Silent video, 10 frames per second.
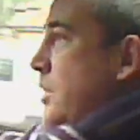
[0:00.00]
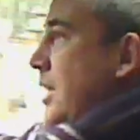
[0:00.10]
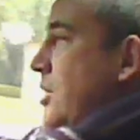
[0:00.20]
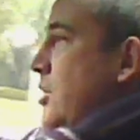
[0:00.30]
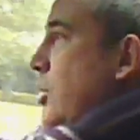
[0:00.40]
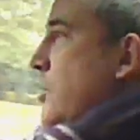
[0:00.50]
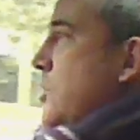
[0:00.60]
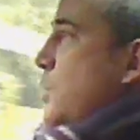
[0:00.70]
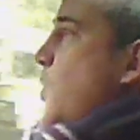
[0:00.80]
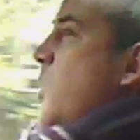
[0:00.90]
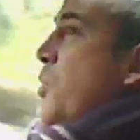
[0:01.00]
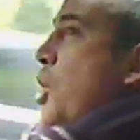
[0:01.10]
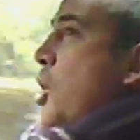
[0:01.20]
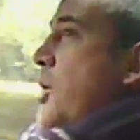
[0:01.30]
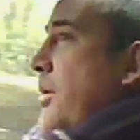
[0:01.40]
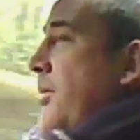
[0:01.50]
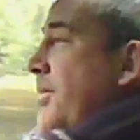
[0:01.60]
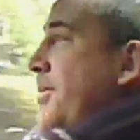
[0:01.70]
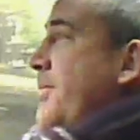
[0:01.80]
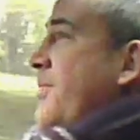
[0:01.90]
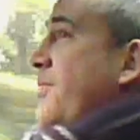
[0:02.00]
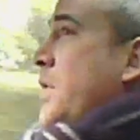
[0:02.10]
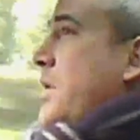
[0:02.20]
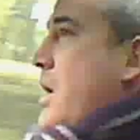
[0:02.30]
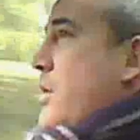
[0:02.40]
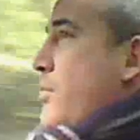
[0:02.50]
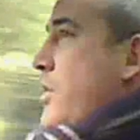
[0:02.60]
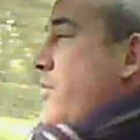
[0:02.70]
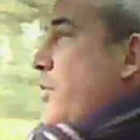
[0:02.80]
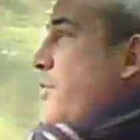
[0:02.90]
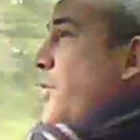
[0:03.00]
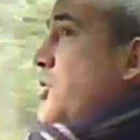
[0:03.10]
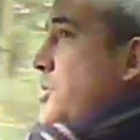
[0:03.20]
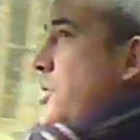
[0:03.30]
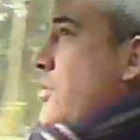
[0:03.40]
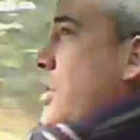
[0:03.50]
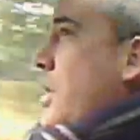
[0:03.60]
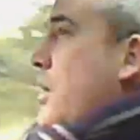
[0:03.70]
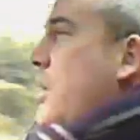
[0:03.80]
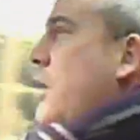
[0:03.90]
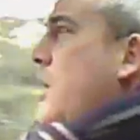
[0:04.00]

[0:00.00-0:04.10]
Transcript: need to use it when you're parking. Now the rear view vision's okay.